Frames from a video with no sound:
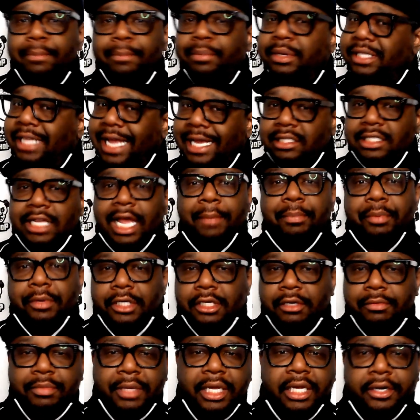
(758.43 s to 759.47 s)
but that type of
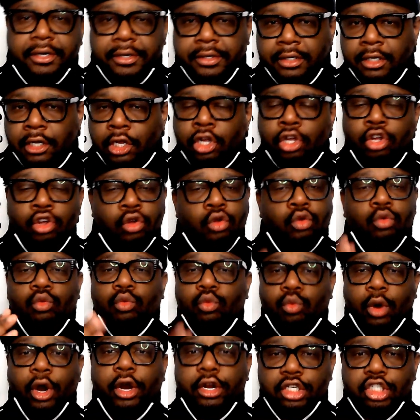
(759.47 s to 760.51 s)
demeanor
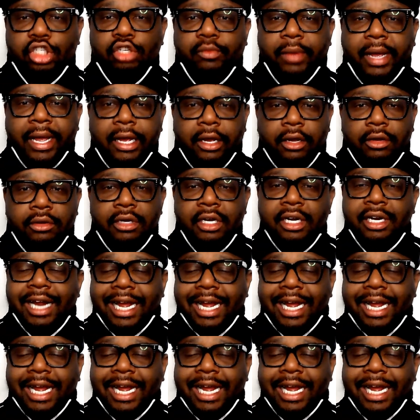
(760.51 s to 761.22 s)
works well.